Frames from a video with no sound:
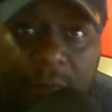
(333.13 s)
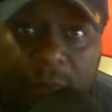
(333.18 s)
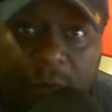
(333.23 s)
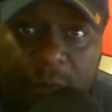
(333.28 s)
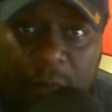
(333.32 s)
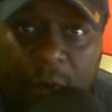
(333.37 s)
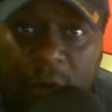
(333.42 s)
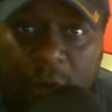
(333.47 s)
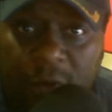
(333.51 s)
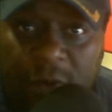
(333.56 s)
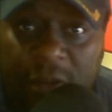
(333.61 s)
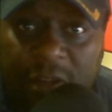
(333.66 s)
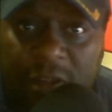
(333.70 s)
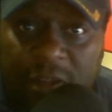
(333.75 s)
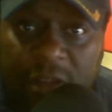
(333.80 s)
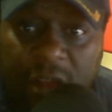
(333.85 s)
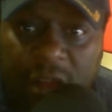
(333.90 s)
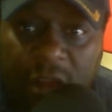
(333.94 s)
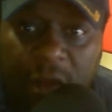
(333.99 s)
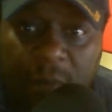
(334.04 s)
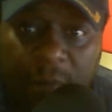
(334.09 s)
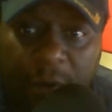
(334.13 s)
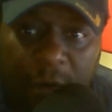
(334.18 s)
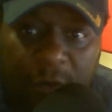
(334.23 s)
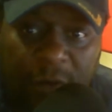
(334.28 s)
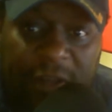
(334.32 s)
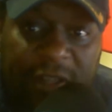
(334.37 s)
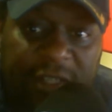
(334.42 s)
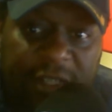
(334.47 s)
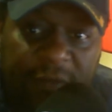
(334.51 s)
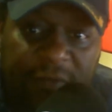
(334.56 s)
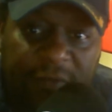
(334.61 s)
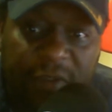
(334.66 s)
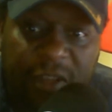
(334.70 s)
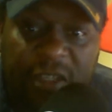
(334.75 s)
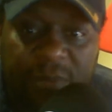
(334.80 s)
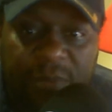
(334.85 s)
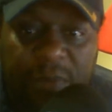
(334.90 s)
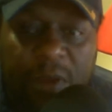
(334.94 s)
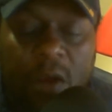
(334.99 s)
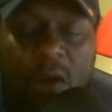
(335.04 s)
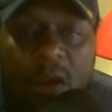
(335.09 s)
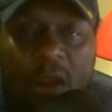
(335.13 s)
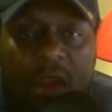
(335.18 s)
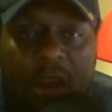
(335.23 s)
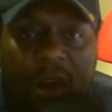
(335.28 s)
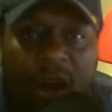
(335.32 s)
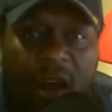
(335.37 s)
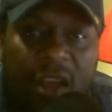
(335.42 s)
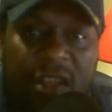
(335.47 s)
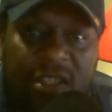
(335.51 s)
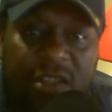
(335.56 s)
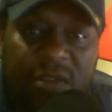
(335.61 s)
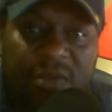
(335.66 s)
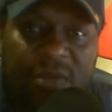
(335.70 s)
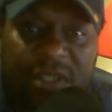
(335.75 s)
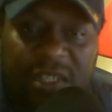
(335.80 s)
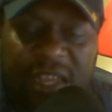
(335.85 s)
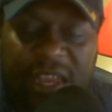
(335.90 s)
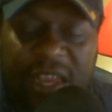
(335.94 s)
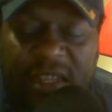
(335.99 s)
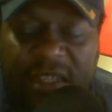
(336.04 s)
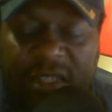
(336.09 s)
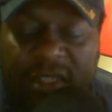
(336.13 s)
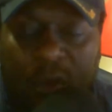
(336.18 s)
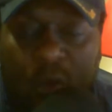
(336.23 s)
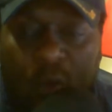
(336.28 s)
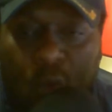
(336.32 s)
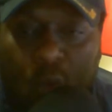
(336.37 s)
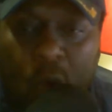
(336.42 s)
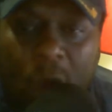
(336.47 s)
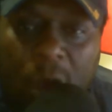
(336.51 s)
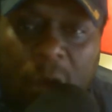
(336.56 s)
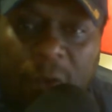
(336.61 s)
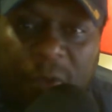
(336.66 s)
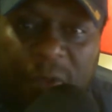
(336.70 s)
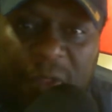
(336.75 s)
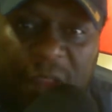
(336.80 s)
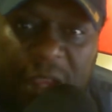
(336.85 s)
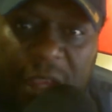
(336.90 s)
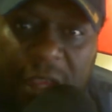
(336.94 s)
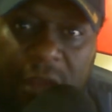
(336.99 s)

opponents of this bill also says the wealthy,